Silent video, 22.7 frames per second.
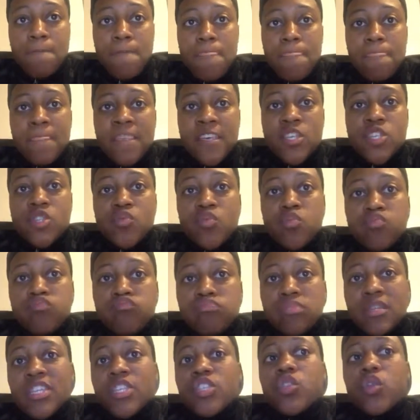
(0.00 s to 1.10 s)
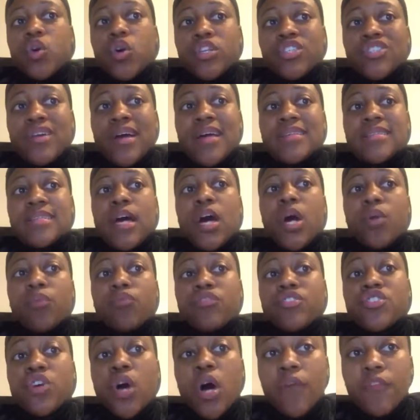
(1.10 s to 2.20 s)
This law tries to help
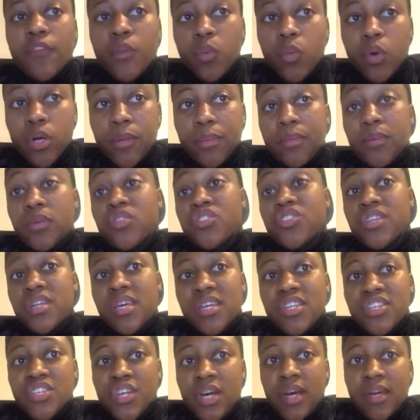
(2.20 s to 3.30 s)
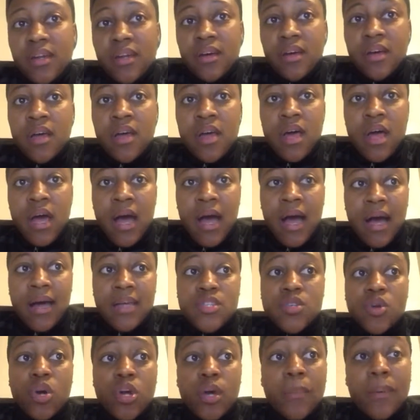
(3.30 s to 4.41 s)
resolve the water pollution in China. I
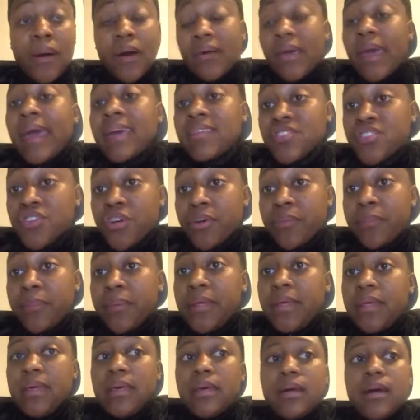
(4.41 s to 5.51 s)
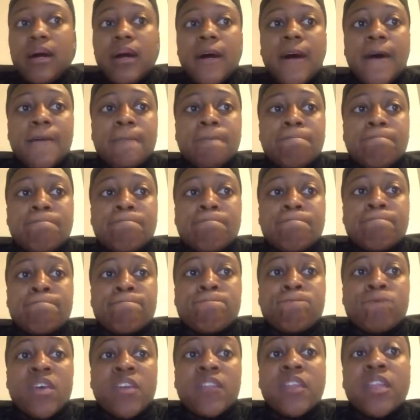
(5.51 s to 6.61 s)
talk about cancer being the
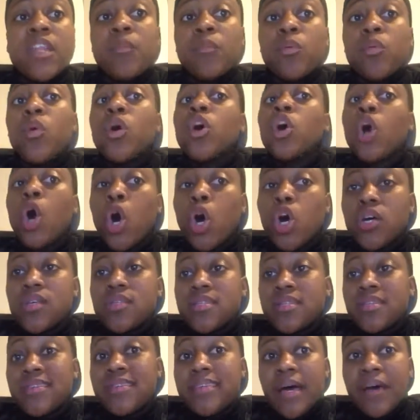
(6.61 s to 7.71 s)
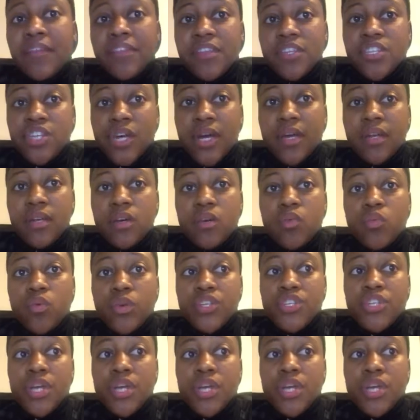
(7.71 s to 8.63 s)
number one cause in death in China,